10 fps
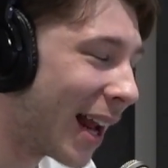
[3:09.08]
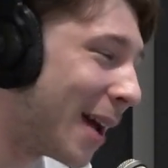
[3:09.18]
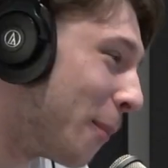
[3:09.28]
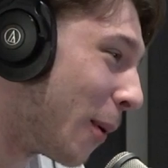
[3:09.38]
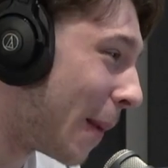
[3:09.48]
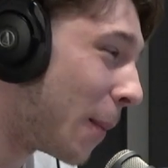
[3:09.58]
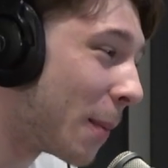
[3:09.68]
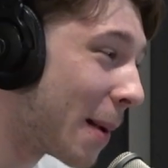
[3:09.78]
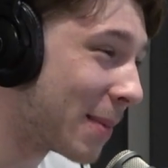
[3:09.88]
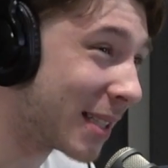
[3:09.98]
And then, but my mum
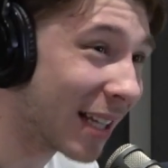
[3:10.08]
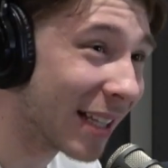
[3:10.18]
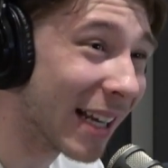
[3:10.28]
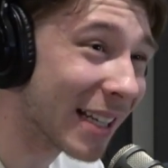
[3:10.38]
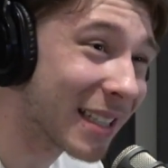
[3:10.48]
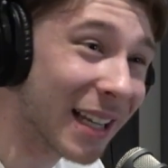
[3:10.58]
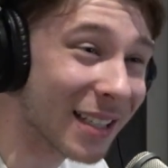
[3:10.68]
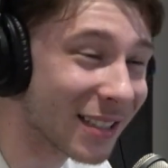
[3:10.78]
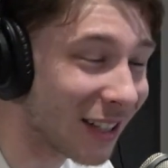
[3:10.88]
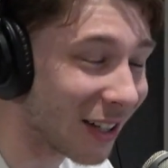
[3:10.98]
made me sell it next day,
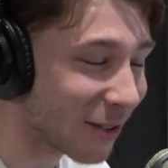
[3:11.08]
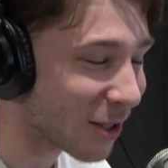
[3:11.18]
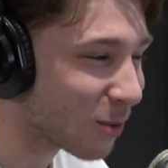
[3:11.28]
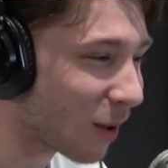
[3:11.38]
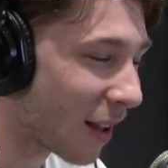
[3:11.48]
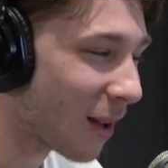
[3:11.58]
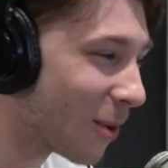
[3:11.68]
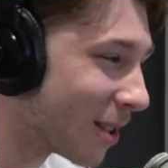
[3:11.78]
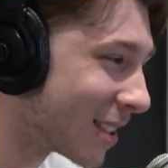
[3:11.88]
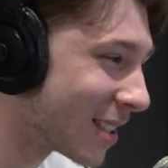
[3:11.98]
so it was just one of them
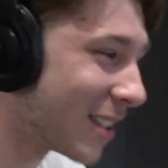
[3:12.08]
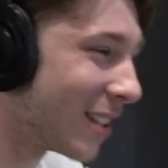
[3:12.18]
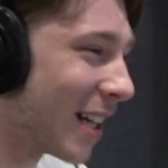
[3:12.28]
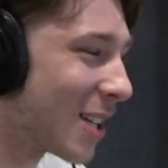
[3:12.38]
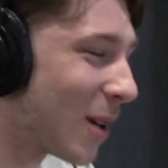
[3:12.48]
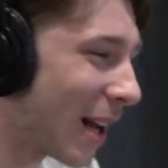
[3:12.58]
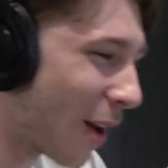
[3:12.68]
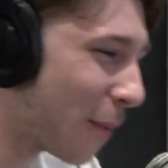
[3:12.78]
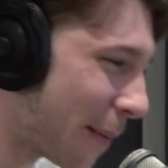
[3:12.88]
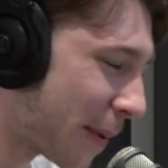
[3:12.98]
ones. So that's what ended
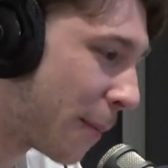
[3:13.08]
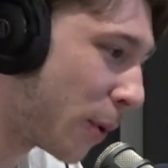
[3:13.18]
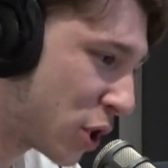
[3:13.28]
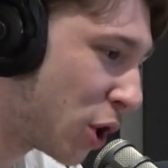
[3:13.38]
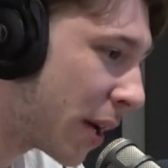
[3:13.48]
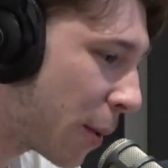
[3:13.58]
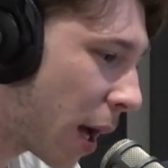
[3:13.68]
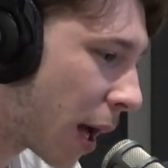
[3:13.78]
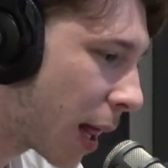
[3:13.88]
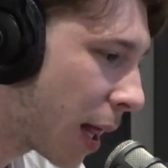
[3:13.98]
up happening. But you know what it
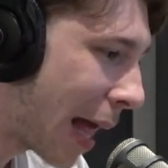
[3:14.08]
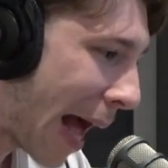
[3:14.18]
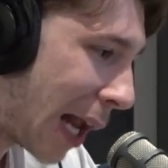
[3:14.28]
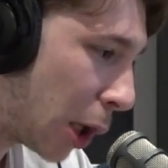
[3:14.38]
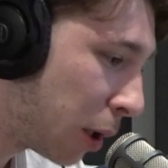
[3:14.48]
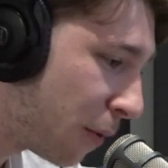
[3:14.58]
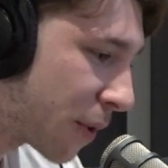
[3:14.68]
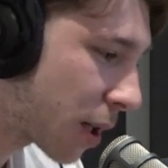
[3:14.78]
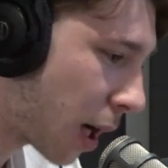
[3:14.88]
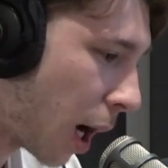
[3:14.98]
were? I
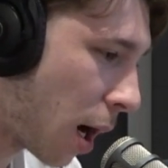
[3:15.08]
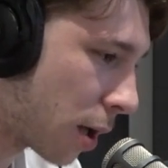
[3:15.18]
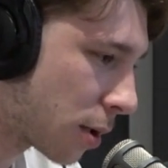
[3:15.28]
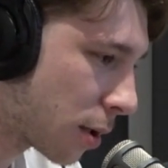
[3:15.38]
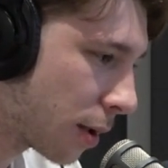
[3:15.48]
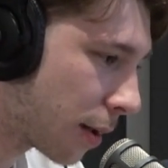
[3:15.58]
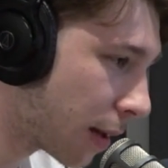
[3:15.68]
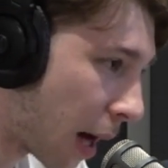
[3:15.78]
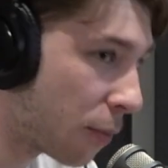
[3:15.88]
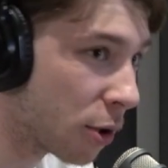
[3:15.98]
loved cars
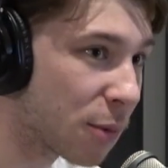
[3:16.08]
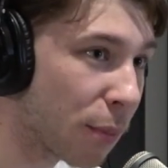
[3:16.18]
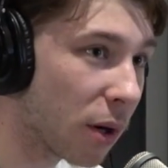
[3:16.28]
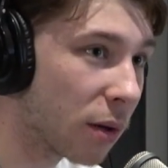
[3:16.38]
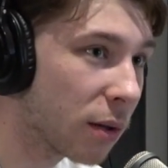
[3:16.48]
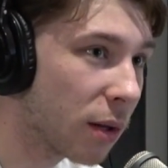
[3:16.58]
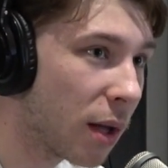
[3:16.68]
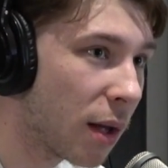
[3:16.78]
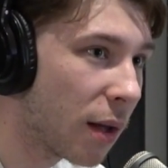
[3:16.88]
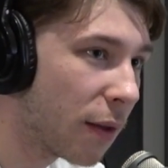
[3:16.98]
that much, bro.
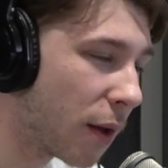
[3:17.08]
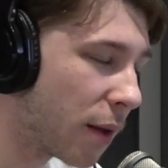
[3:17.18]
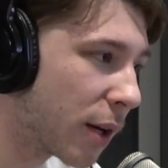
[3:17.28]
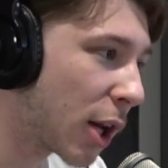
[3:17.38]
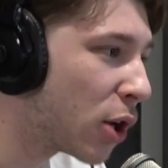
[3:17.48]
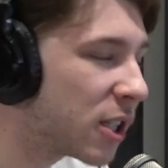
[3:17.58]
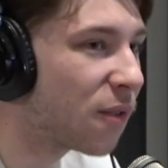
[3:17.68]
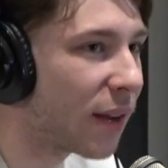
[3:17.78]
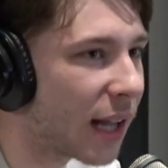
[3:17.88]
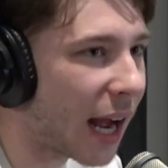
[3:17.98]
The closest
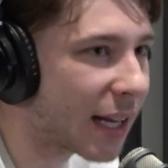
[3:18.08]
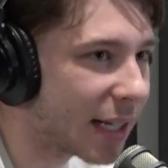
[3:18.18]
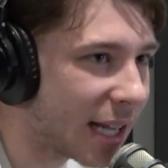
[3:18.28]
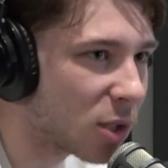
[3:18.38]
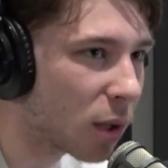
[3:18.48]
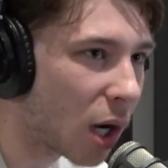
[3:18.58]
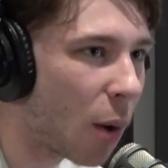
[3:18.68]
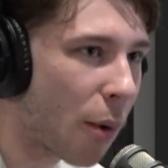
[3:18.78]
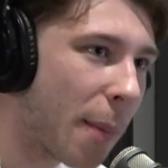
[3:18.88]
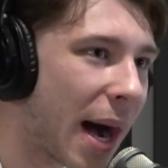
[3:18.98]
thing that I could get to a car
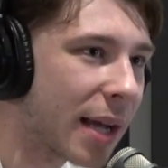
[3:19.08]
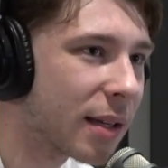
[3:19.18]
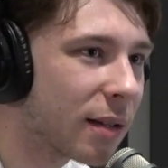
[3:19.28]
were a bike.